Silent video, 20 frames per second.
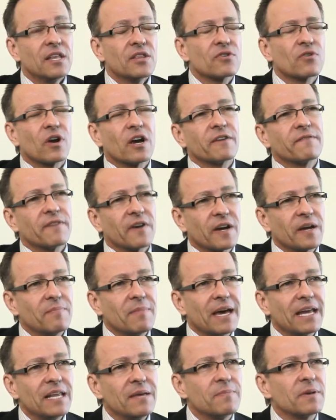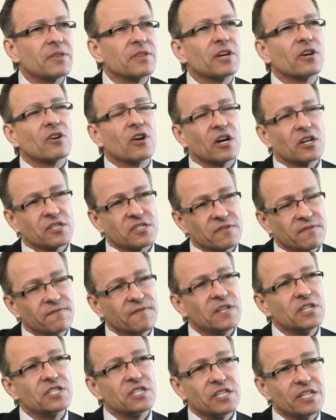There aren't very many, but there are
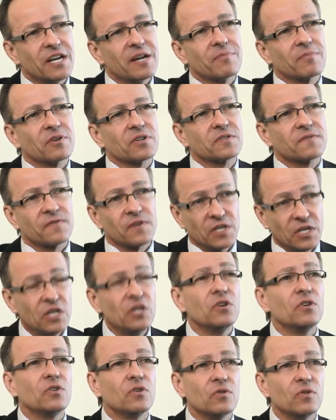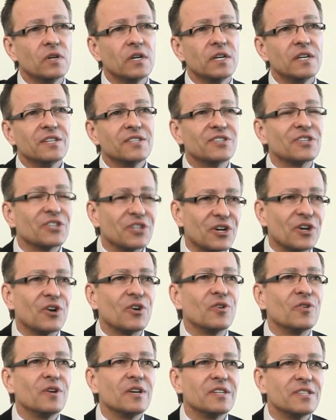sufficient numbers for you to
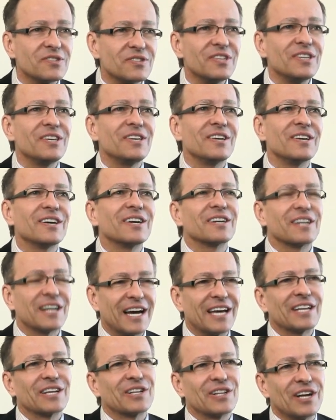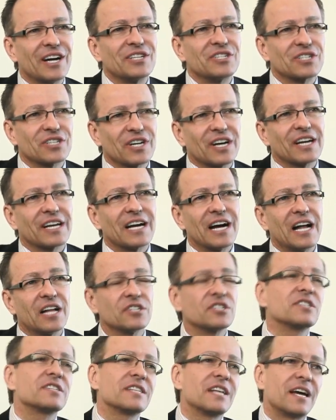go see a gynecologic
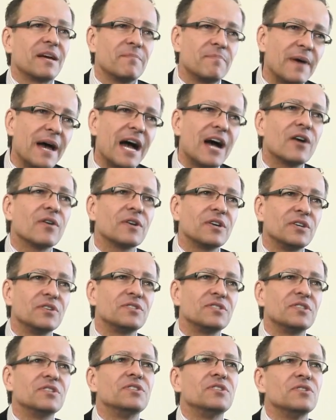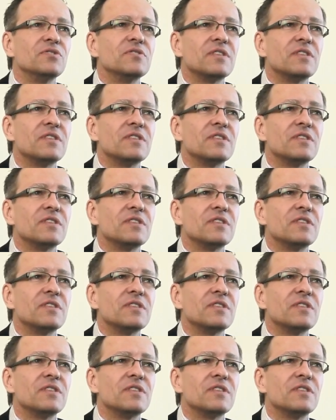oncologist, and I empower you to do